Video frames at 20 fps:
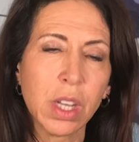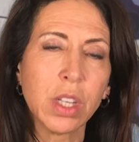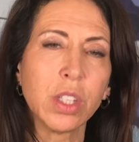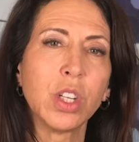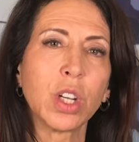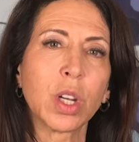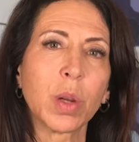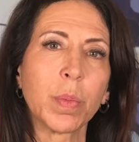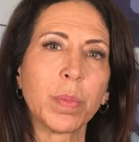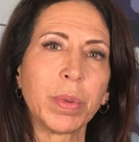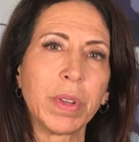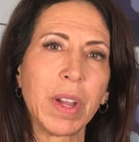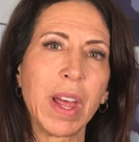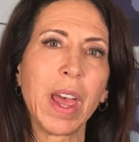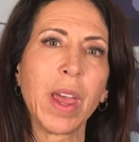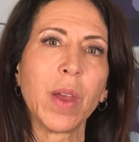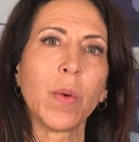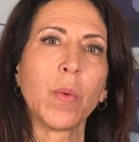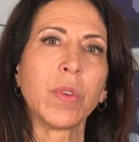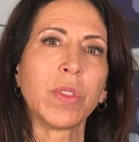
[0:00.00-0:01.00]
to
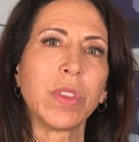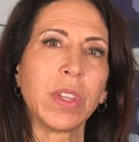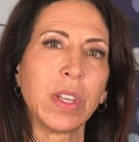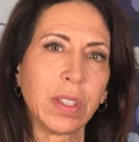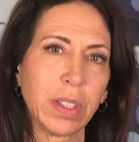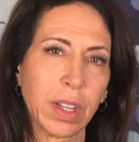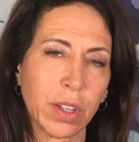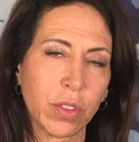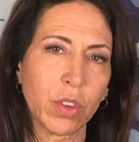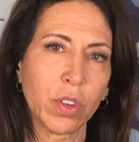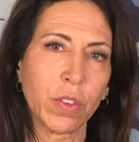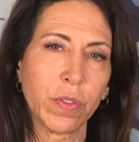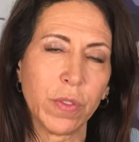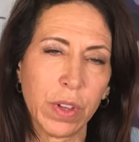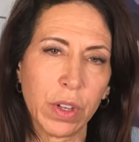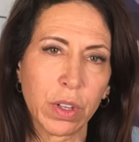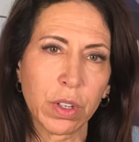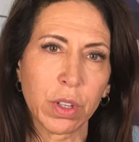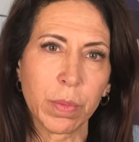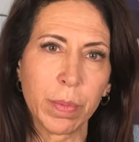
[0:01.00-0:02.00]
comply with the electric
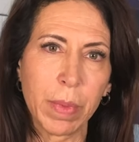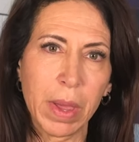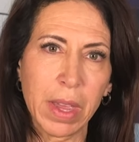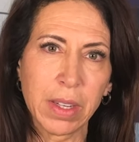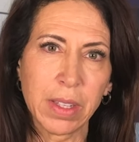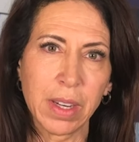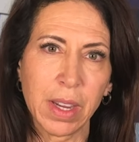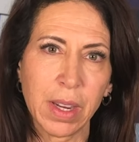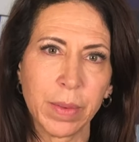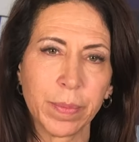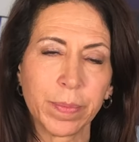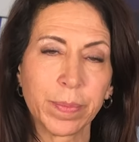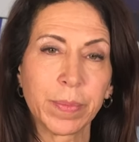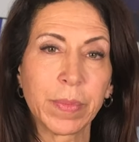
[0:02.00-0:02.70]
vehicle mandate.